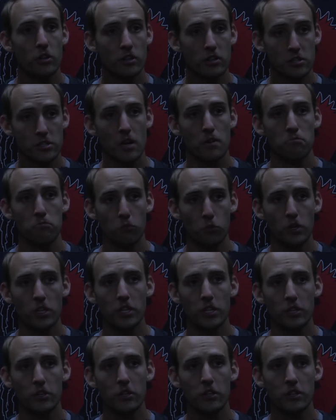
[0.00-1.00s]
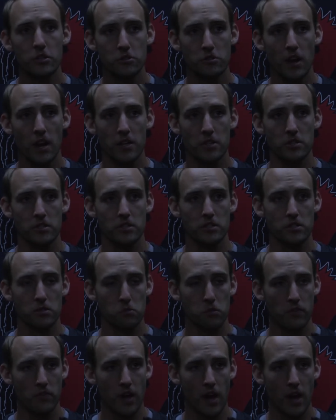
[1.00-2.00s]
Some really good distractions.
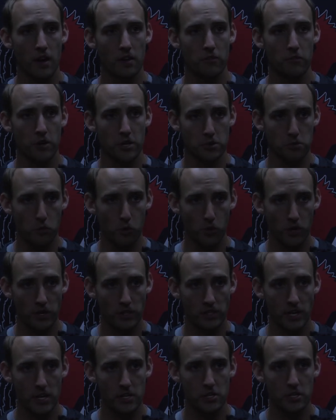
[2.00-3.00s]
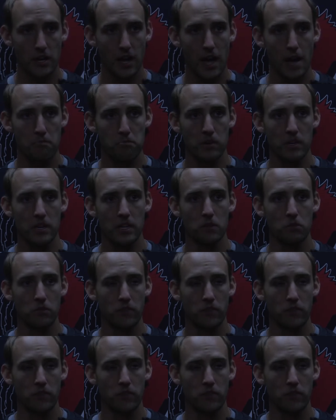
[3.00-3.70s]
We've got freshman orientation happening.